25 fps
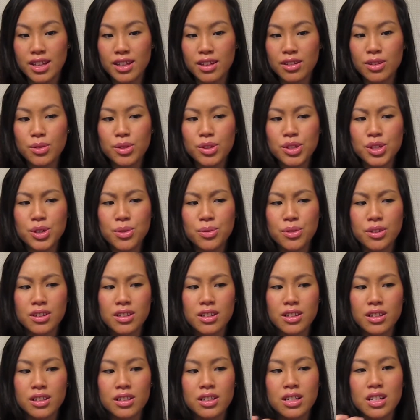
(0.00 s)
The other 2
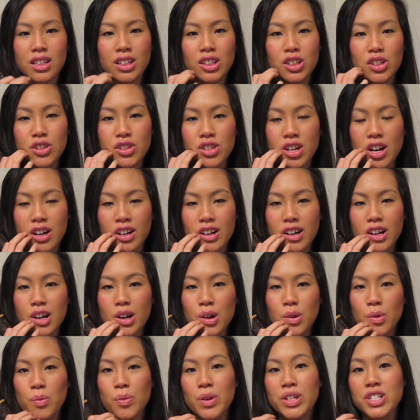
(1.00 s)
were a little
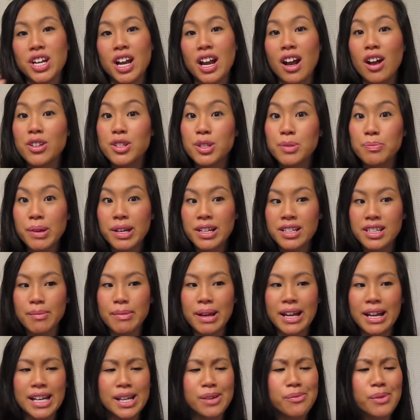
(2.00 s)
darker, which I also picked
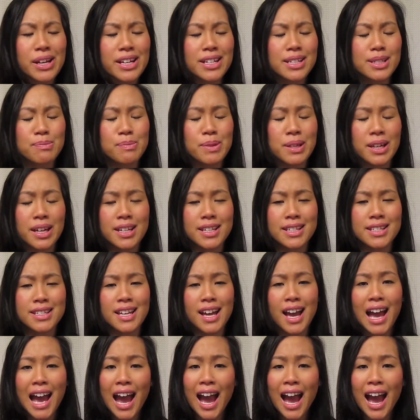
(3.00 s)
up anyways because